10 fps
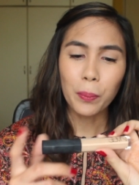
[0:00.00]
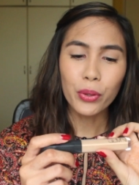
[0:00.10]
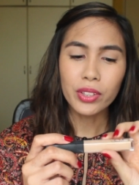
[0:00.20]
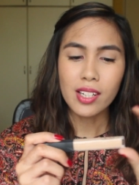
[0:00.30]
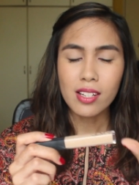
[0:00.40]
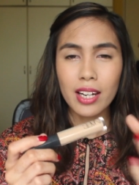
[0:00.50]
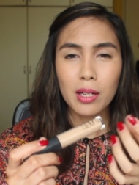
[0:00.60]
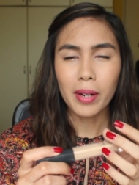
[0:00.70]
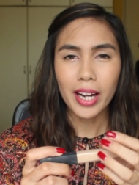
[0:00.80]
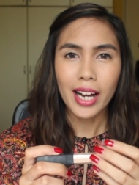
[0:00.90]
put this
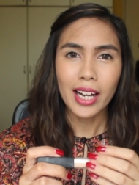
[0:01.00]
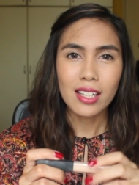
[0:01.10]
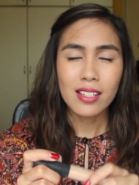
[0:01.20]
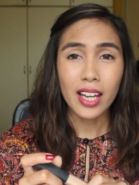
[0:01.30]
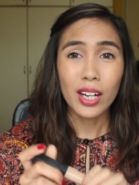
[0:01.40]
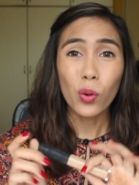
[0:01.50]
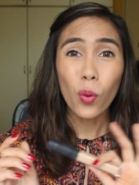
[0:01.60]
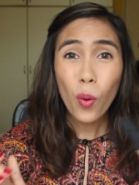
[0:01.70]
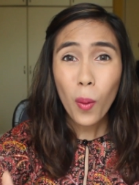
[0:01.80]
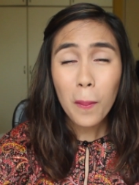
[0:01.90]
under my eyes and
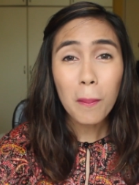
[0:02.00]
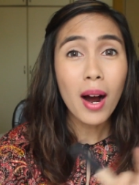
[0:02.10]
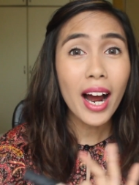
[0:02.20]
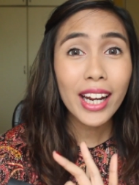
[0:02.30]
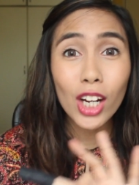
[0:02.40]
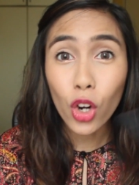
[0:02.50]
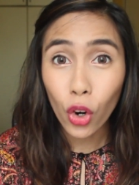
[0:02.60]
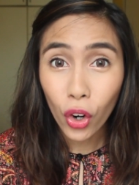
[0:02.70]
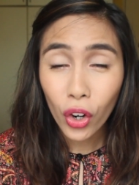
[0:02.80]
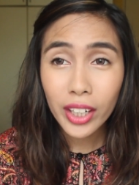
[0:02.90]
oh my
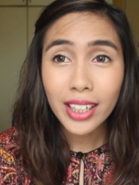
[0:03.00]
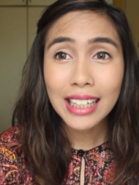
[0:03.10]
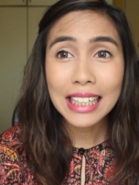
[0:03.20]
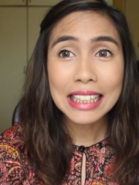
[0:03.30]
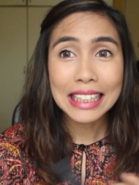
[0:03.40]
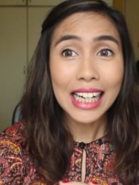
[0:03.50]
god it